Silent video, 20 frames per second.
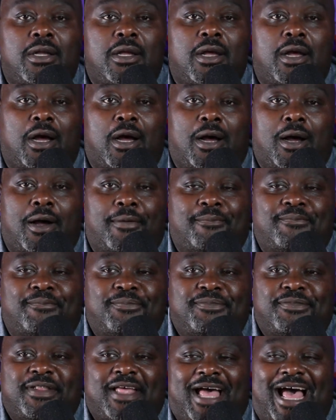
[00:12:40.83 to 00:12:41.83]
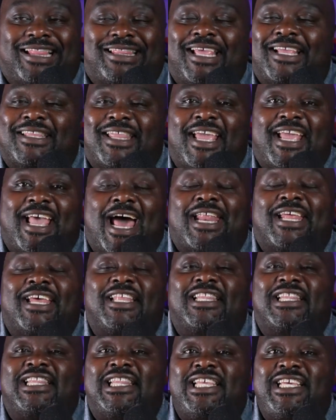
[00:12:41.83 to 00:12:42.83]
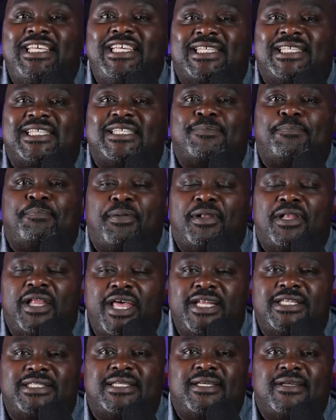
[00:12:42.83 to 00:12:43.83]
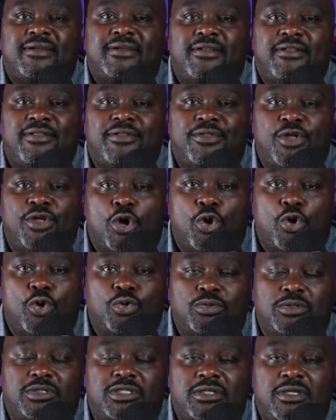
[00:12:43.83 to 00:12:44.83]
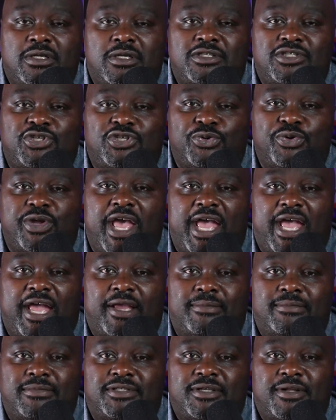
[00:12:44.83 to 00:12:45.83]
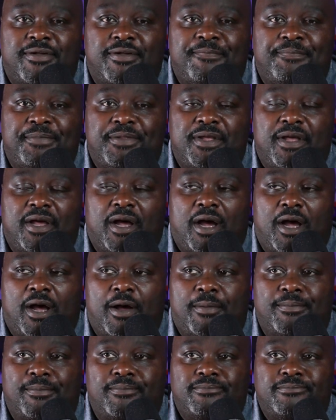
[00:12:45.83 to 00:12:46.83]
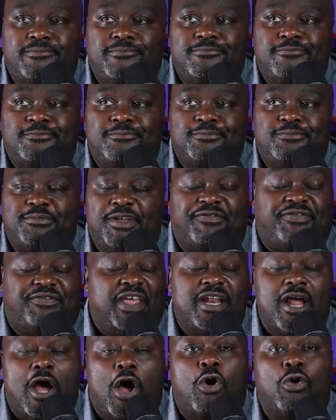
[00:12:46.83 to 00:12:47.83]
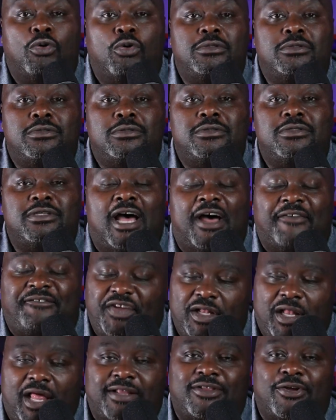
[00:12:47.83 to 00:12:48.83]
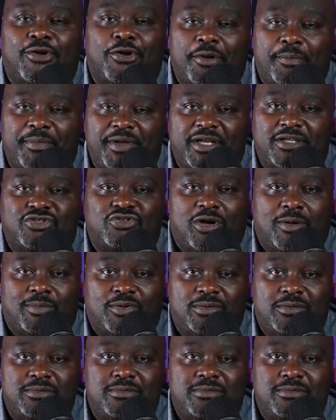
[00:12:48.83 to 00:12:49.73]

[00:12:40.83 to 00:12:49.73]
I think they got to at least split those 2 games. If they don't, I feel like they're going to be in trouble.